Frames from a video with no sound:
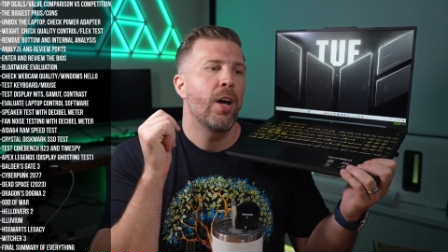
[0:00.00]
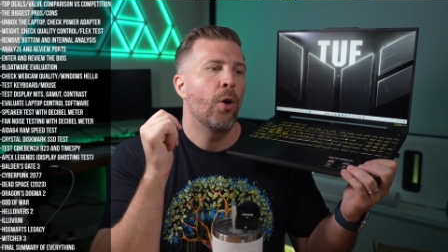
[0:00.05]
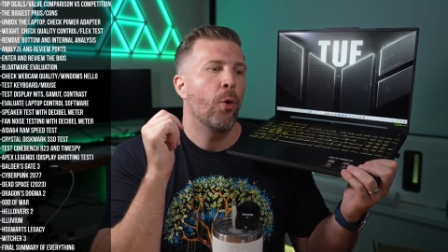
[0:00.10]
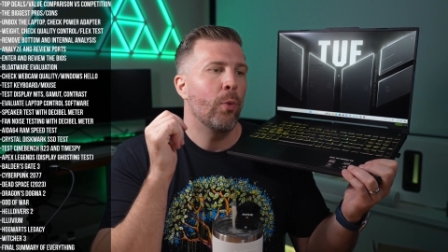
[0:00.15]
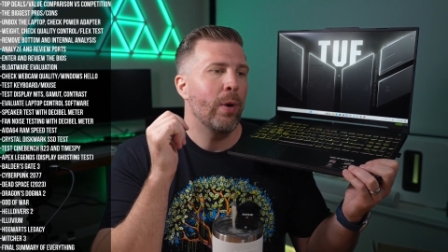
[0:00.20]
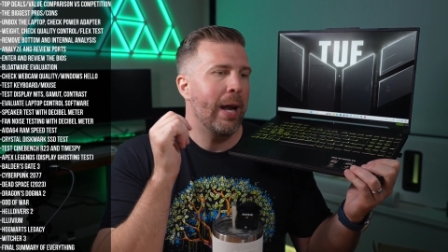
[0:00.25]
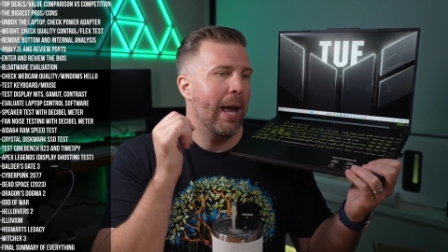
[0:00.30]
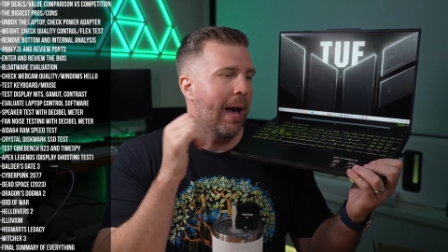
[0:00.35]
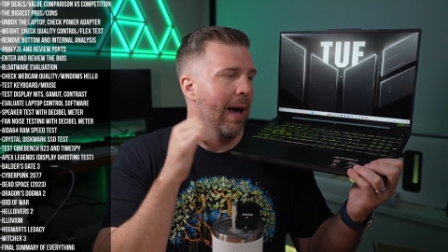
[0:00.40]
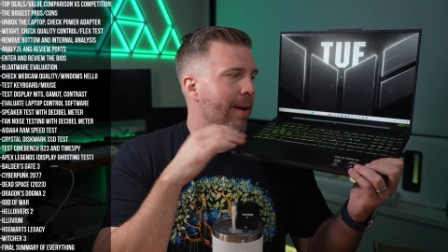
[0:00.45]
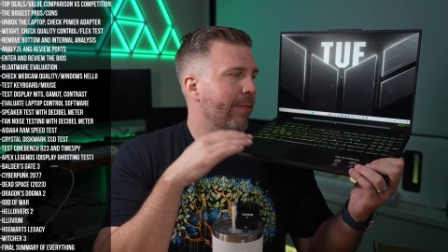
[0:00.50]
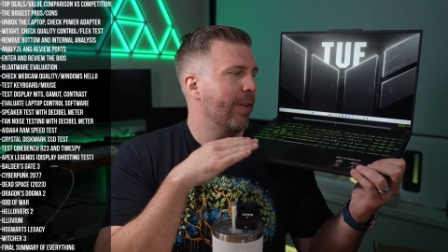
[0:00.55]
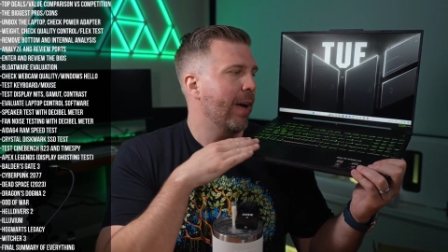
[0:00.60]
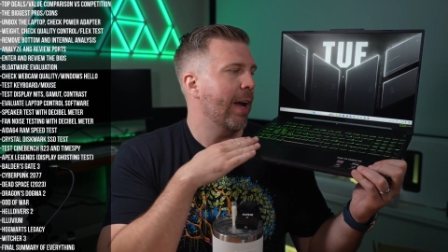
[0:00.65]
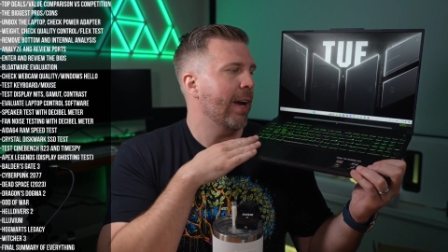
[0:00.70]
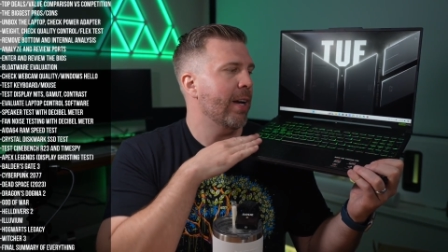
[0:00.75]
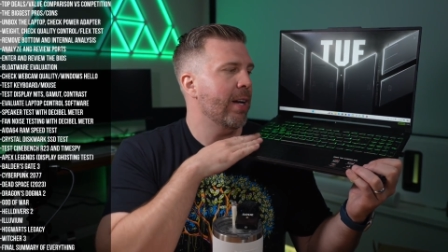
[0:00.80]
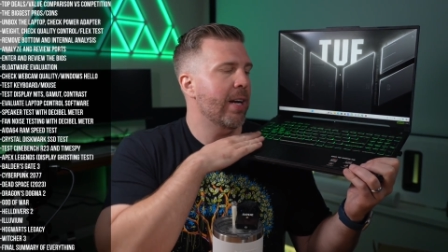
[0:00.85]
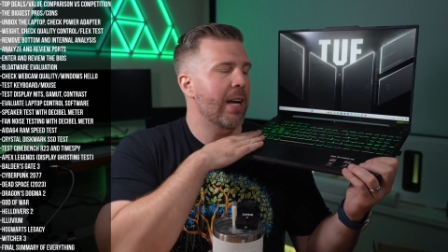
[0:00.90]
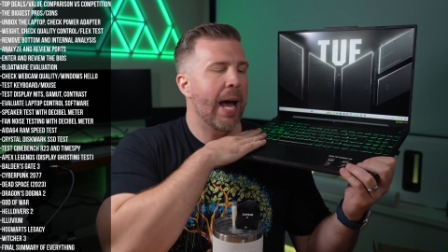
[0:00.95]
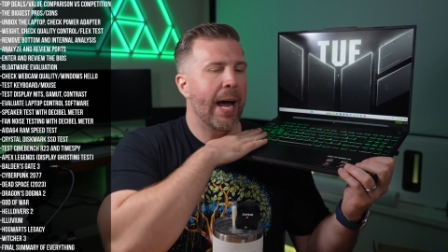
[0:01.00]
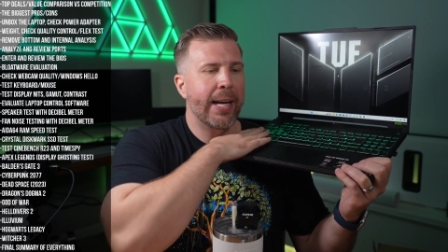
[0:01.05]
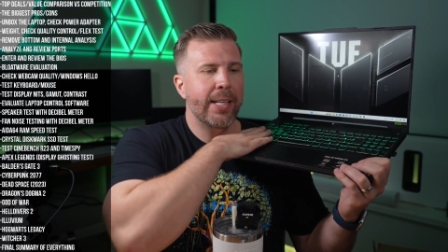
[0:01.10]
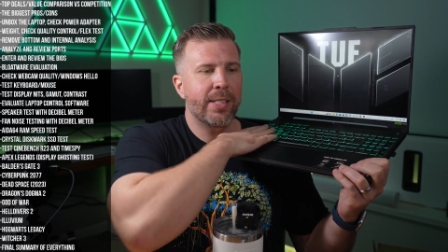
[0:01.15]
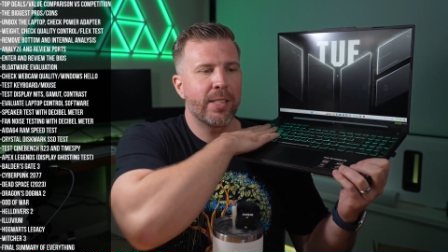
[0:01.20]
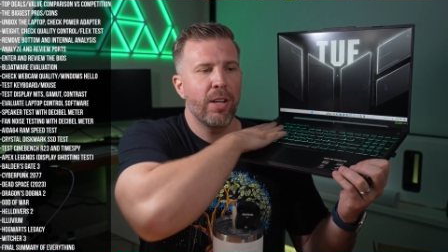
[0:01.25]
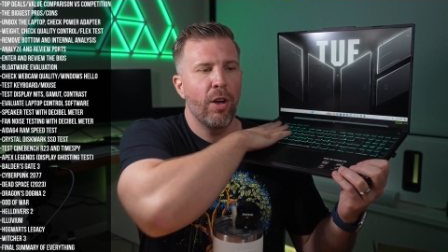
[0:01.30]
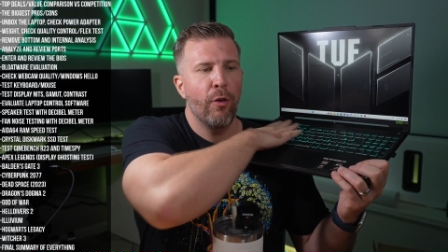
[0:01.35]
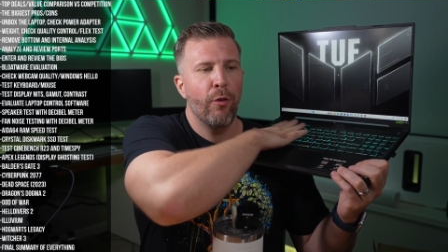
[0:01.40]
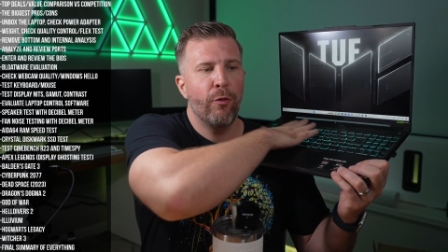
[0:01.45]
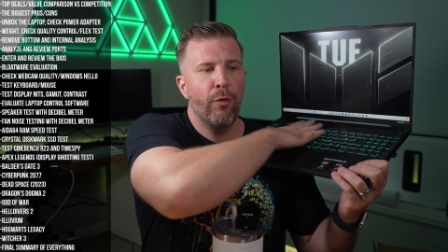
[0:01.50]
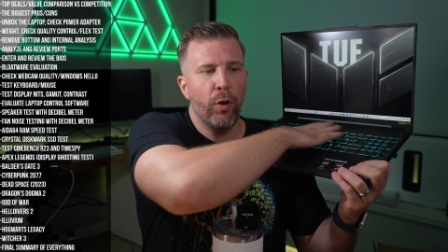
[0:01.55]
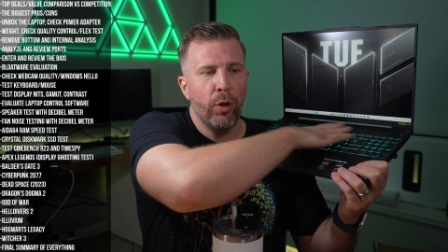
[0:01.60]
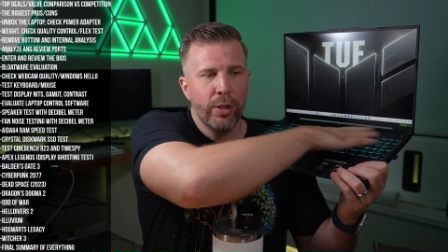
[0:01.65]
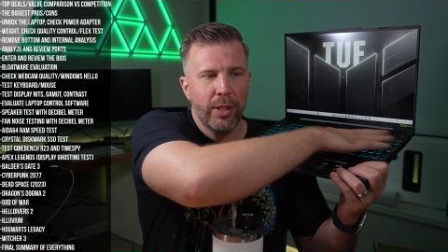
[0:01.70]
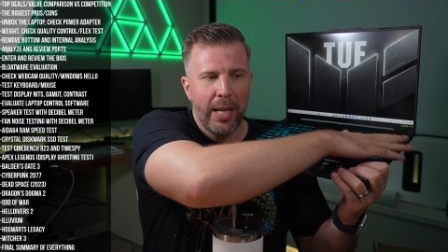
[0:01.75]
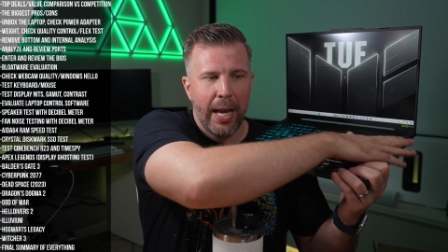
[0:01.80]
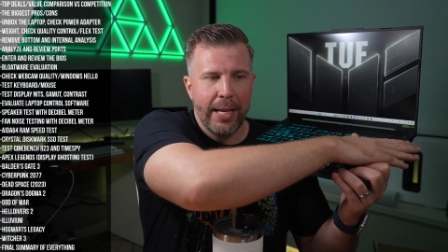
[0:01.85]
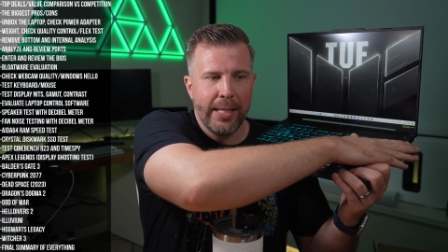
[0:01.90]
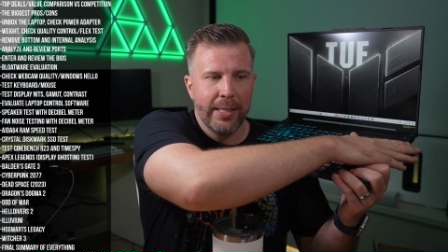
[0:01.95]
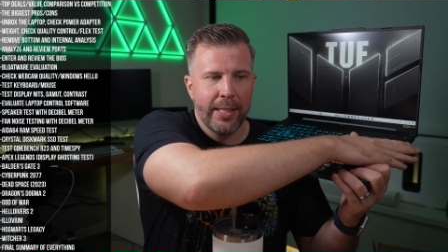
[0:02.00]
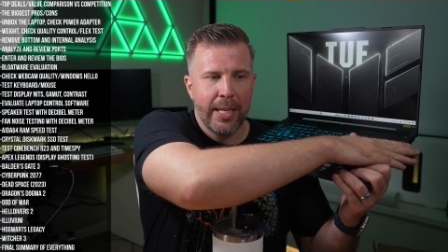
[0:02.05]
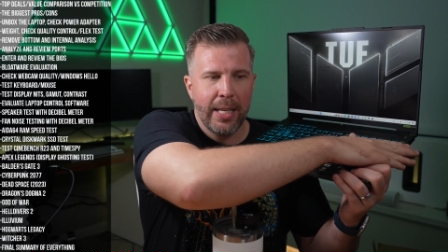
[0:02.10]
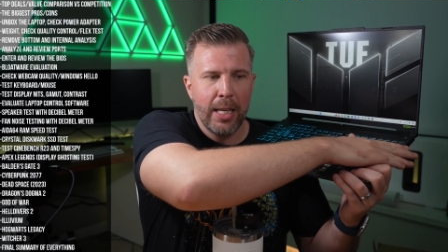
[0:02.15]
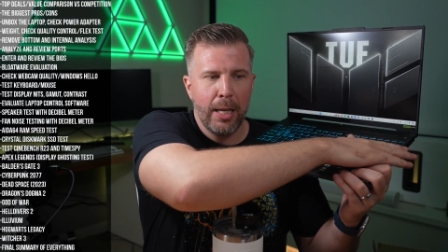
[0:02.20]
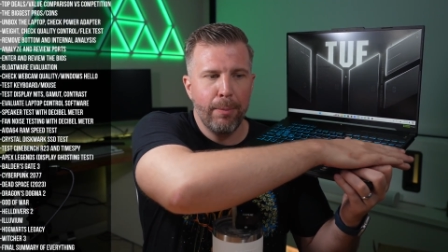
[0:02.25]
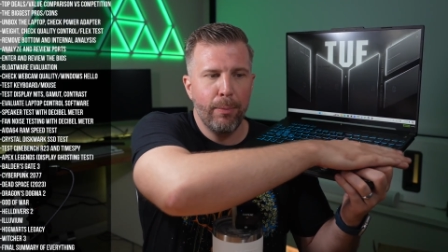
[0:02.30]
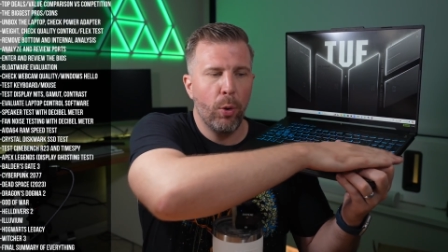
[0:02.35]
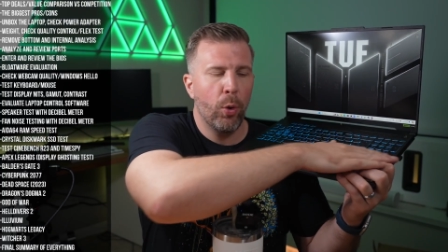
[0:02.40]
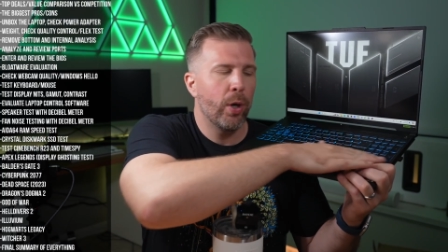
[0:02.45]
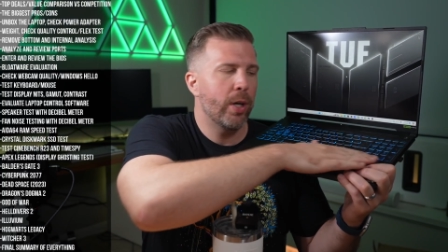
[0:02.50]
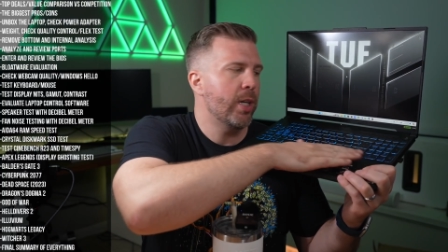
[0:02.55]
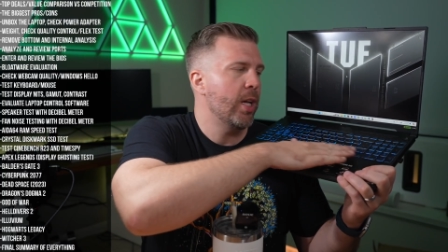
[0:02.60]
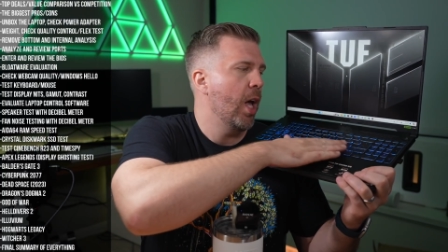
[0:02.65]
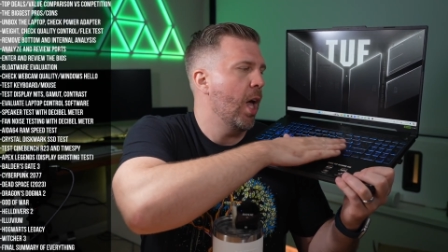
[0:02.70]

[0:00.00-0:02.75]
we have a nice full-size keyboard,